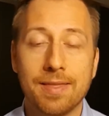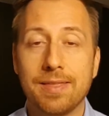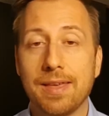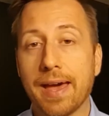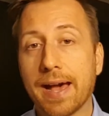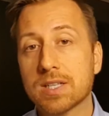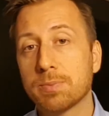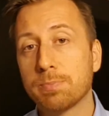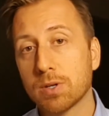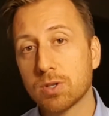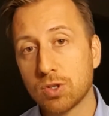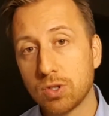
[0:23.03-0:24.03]
The
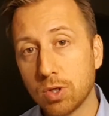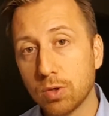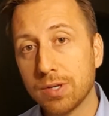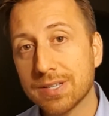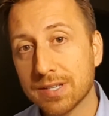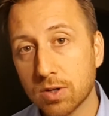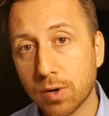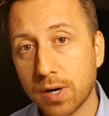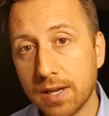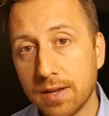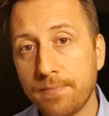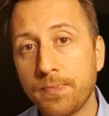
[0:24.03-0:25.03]
experts do
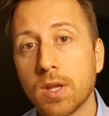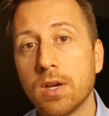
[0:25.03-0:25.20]
disagree.